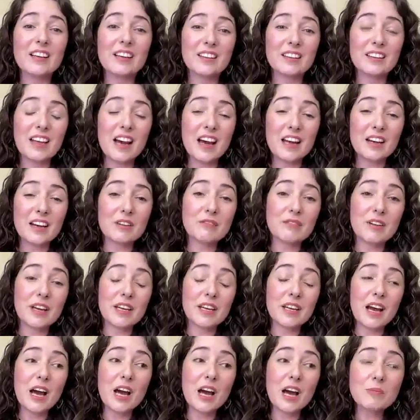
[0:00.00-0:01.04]
That
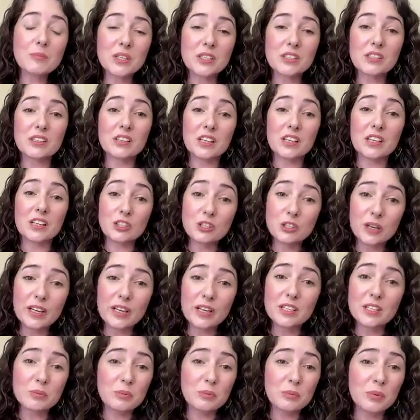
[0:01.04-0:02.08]
event happened and I
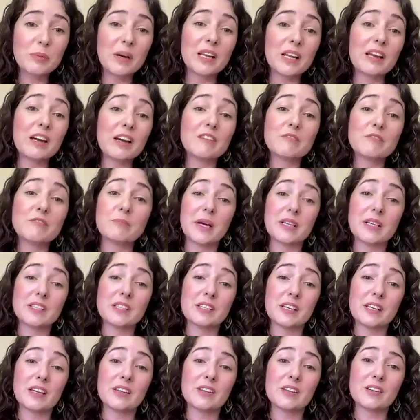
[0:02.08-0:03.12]
tried to put my life back
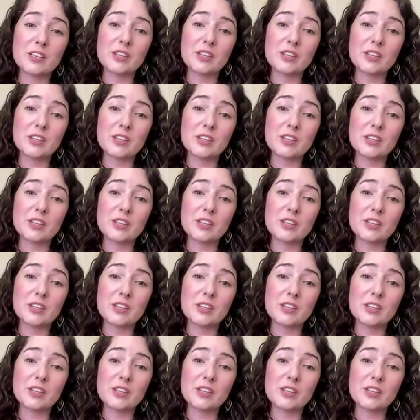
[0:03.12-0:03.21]
together.